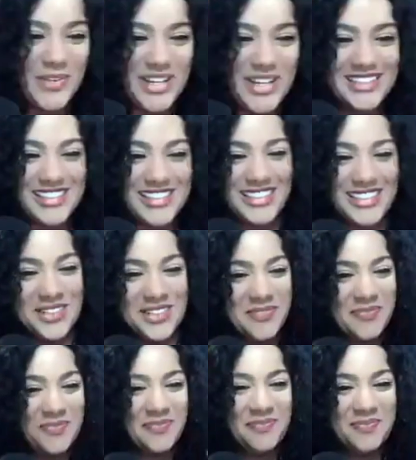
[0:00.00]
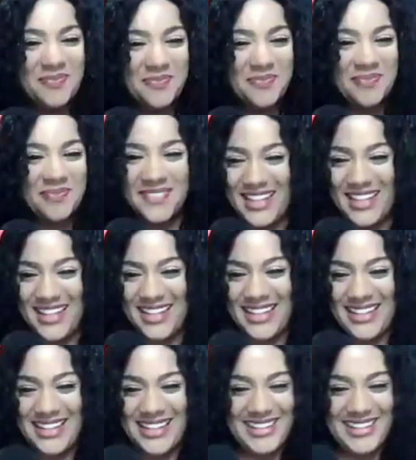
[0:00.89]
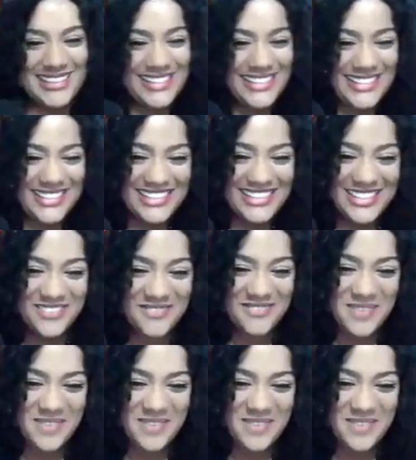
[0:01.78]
much. Of course. Bye.